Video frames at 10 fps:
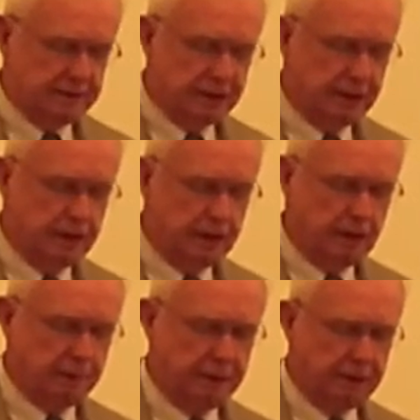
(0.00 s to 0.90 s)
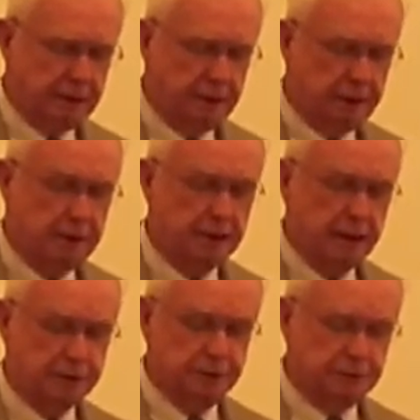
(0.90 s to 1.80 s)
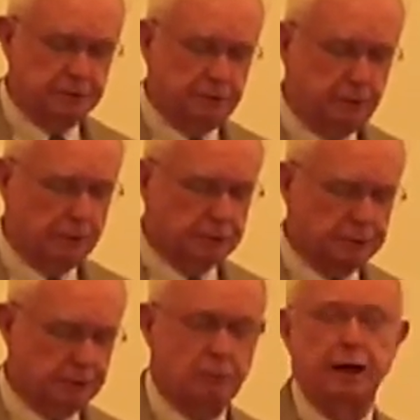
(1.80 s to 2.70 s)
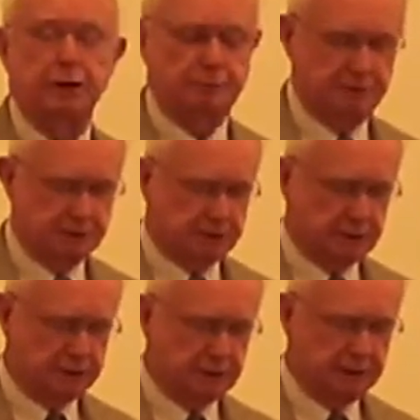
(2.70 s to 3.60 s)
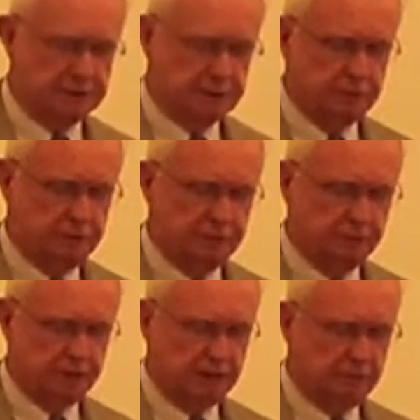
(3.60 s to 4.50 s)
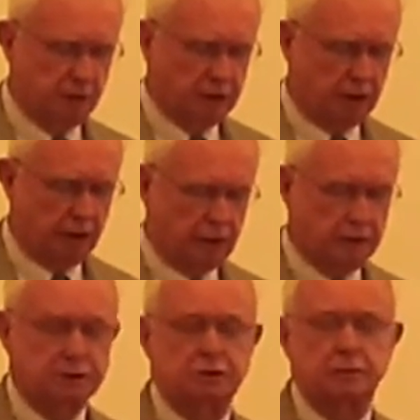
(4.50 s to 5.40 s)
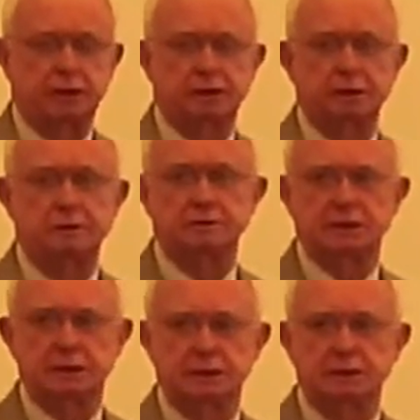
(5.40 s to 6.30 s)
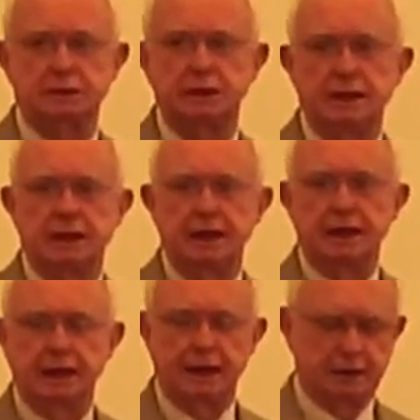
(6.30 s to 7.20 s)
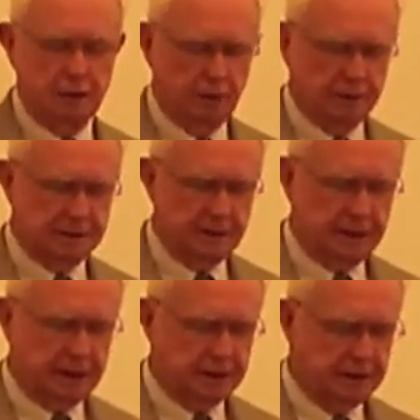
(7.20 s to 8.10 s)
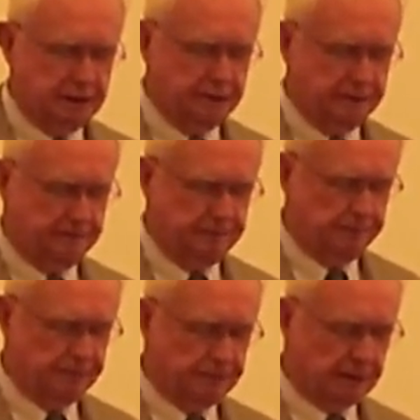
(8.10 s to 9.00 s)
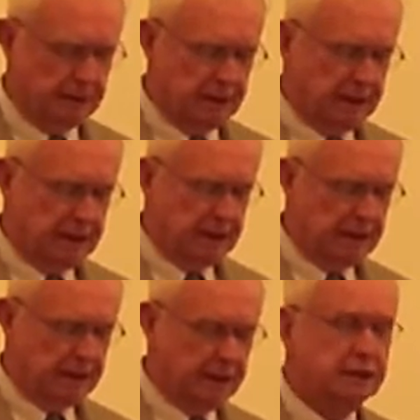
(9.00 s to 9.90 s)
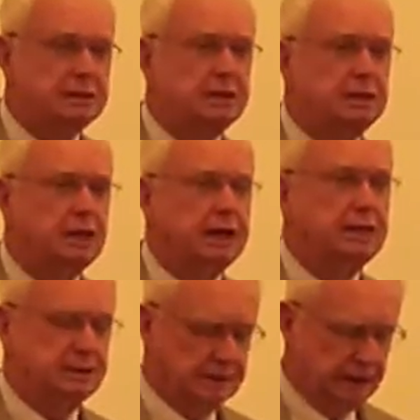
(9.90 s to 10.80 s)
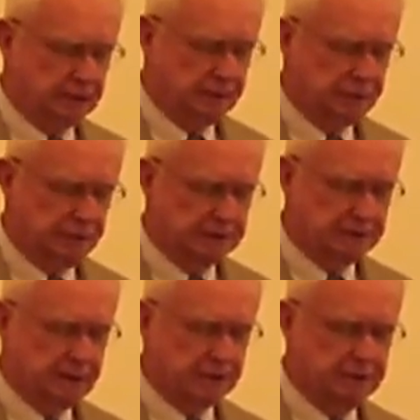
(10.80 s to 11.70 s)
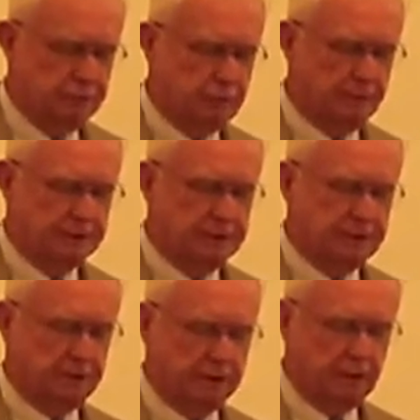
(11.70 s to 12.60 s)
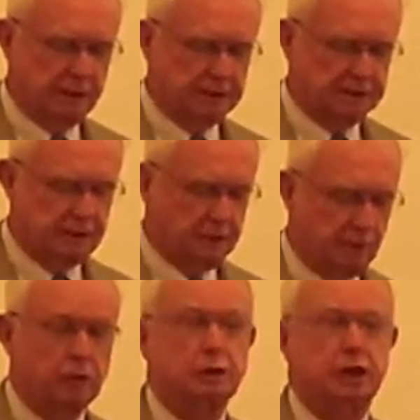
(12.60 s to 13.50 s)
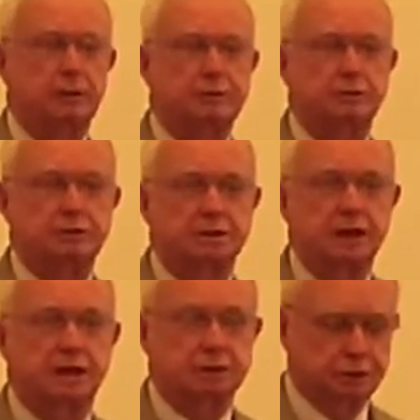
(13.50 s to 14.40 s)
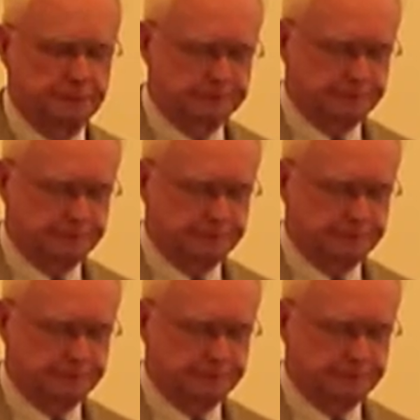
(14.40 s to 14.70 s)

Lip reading: Dianna operated an international horse and rider facility. Students from Denmark, Ireland, Sweden, New Zealand, and the USA attended. In 1986, she was selected to represent the U.S. in the World Cup of Dressage.